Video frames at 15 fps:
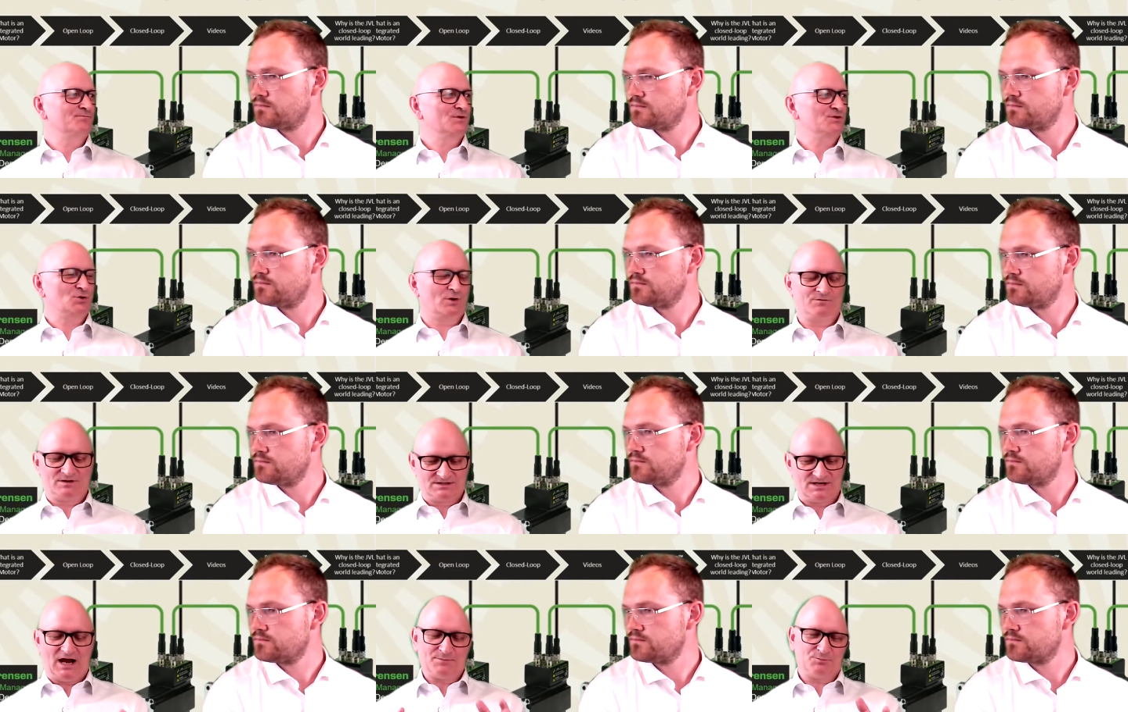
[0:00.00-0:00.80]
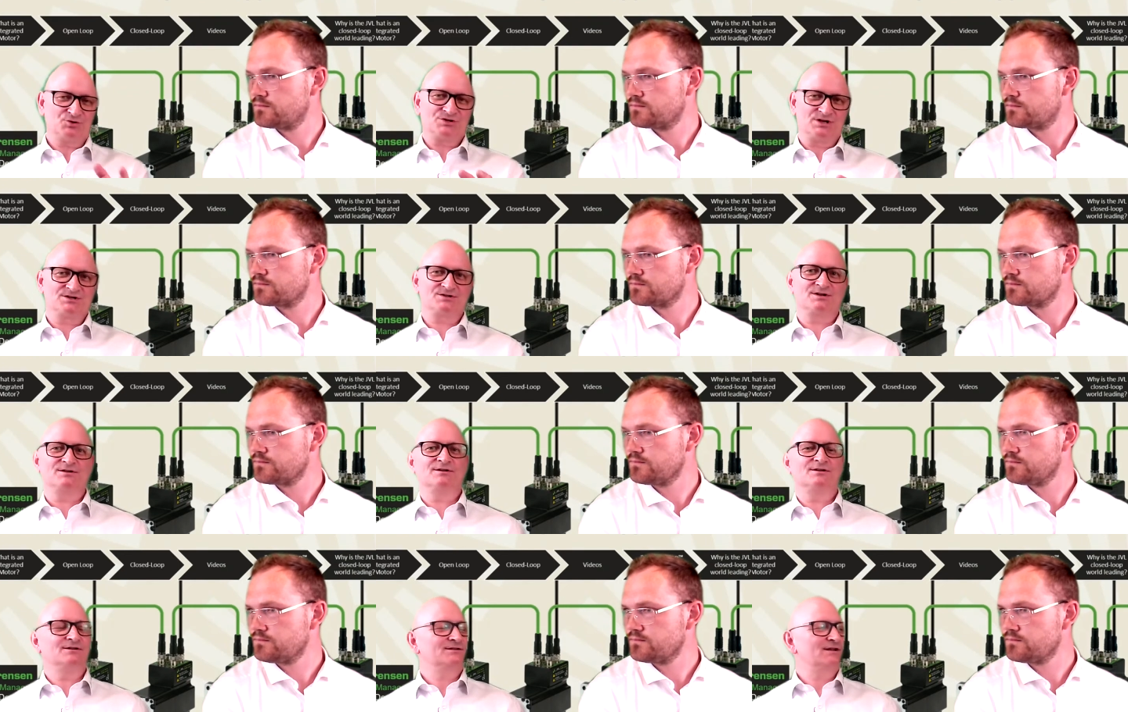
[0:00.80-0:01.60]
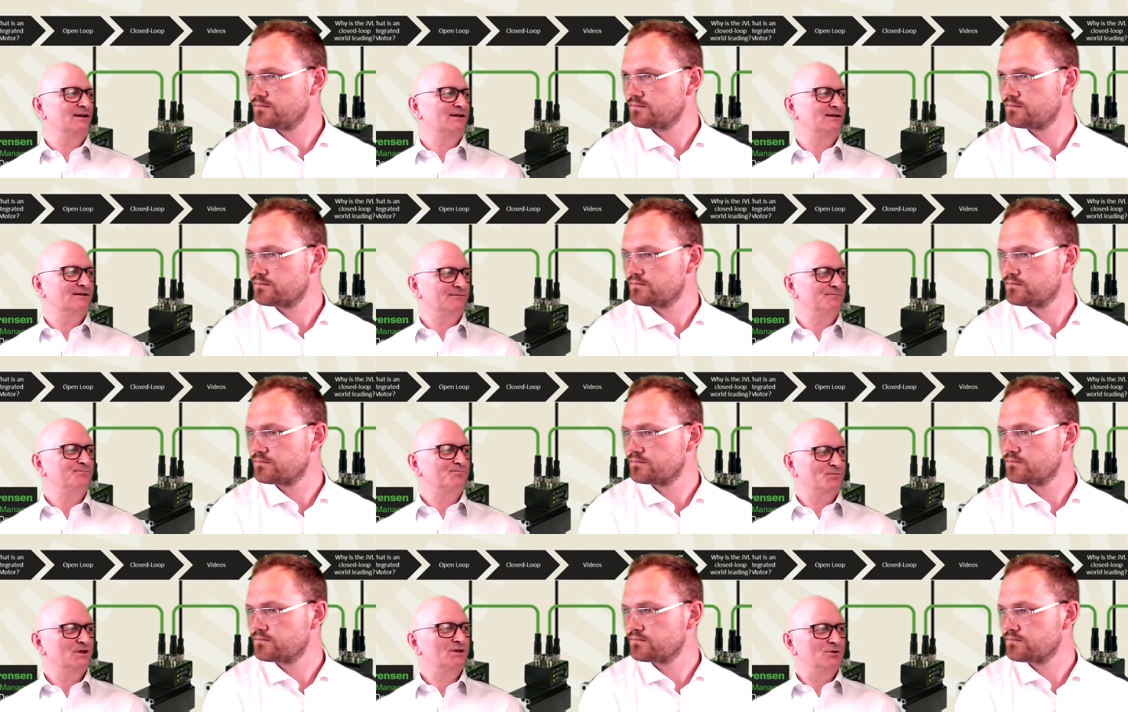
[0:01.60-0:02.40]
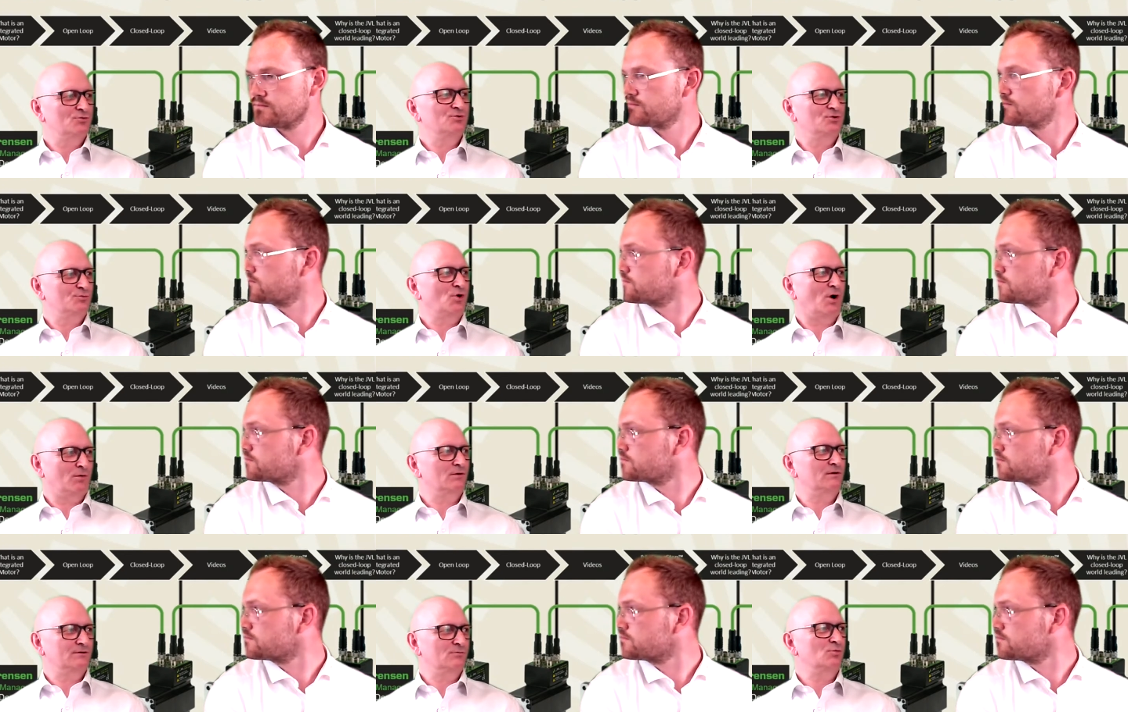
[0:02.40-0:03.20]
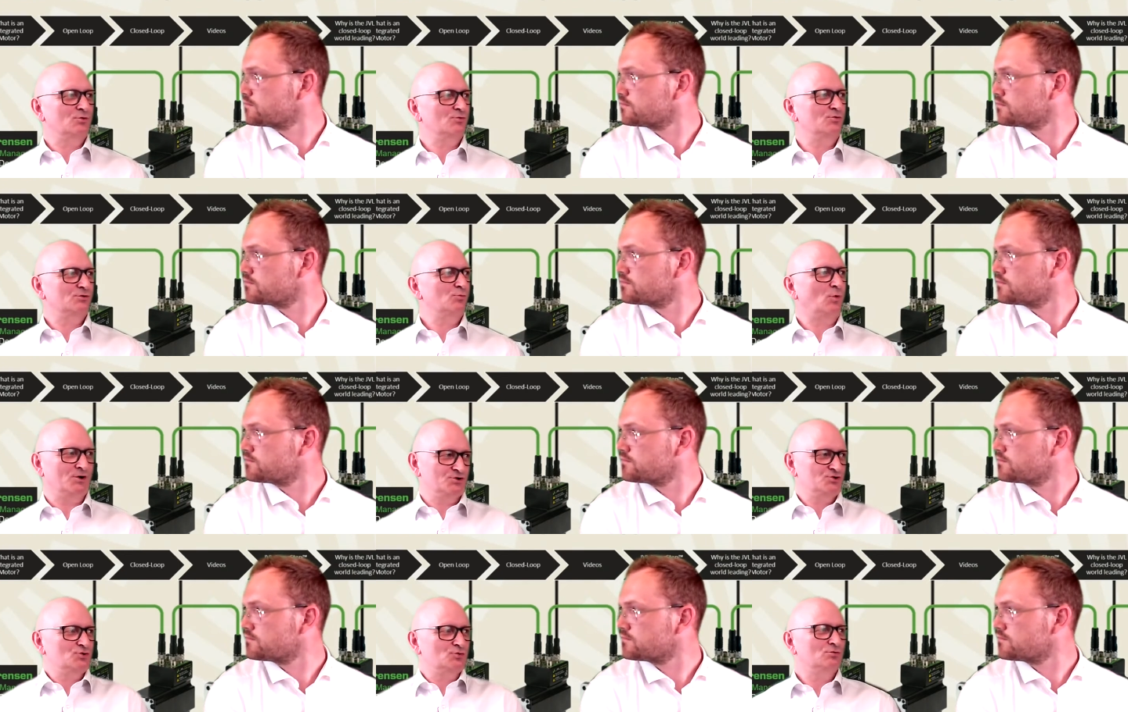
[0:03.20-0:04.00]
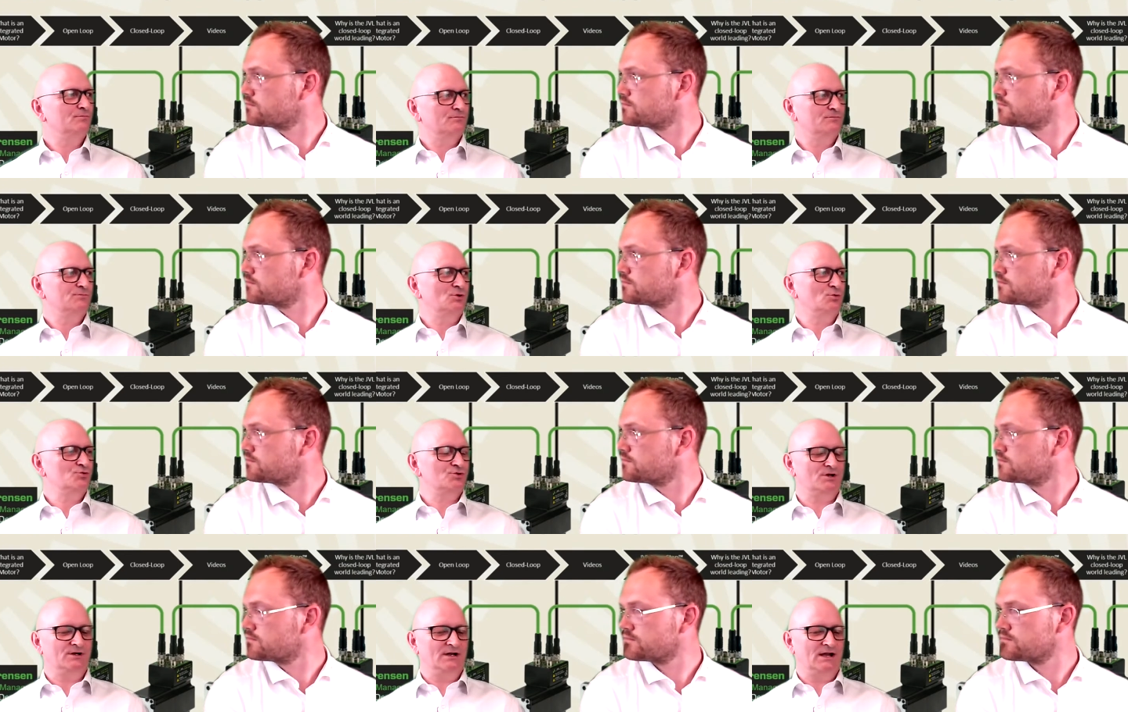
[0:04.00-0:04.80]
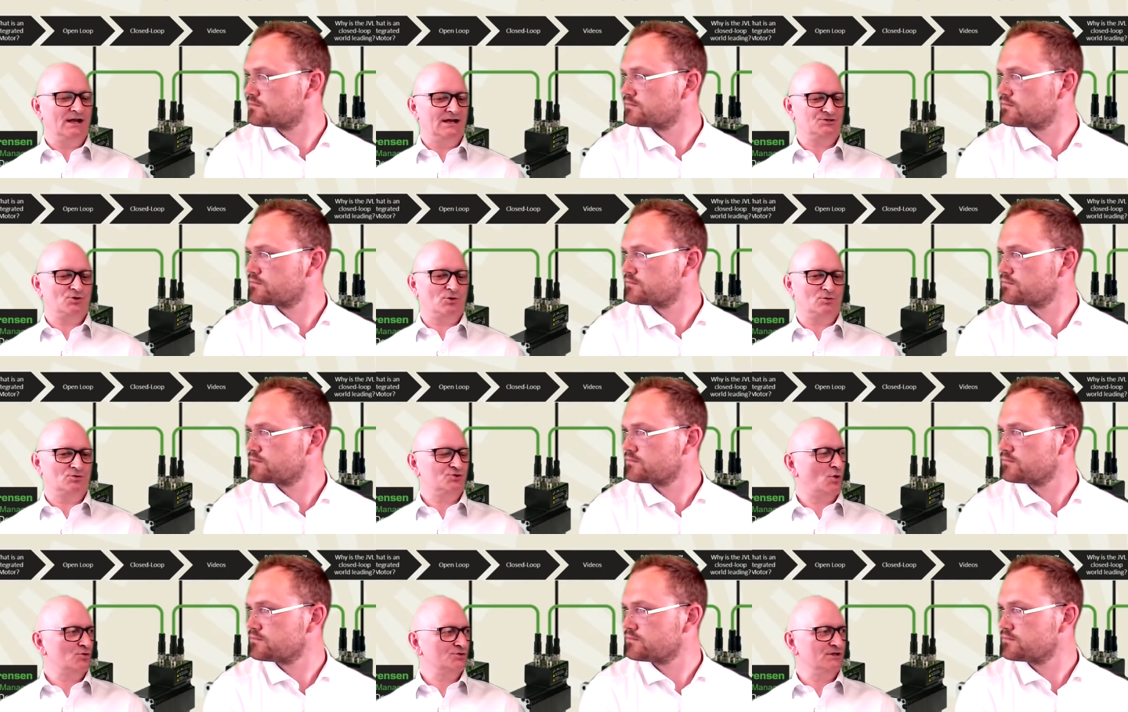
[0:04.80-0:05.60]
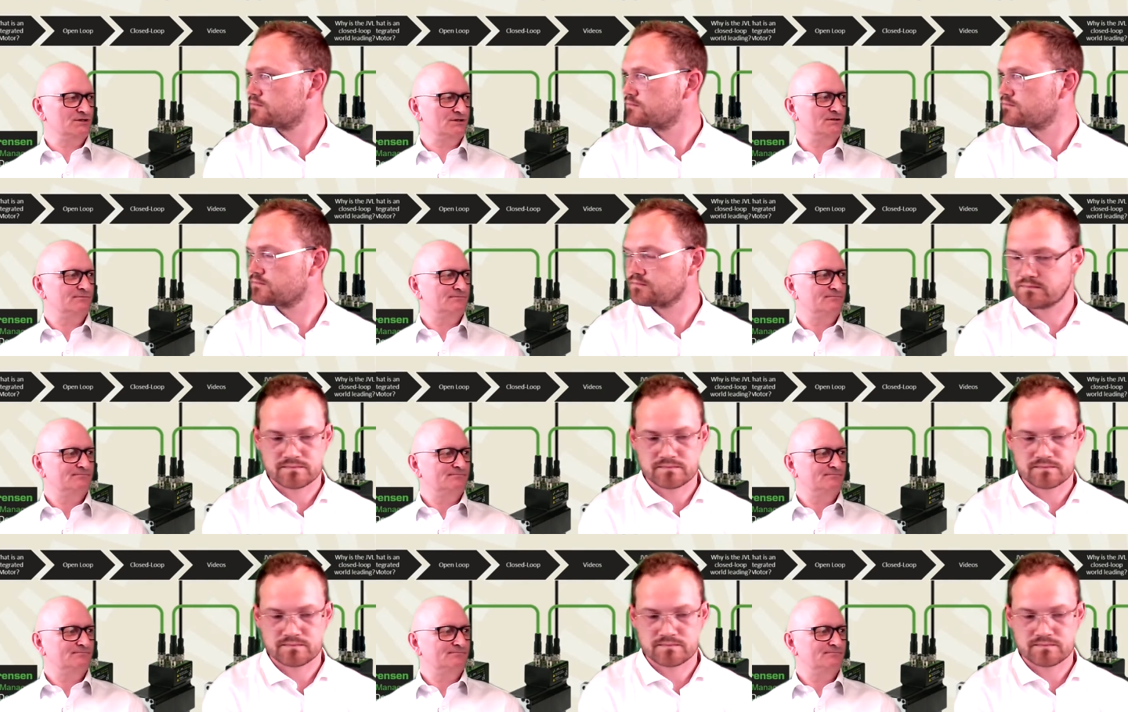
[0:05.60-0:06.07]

Speaker 1: So if it's high precision, uh, then um, you, you probably would want to use an external torque sensor.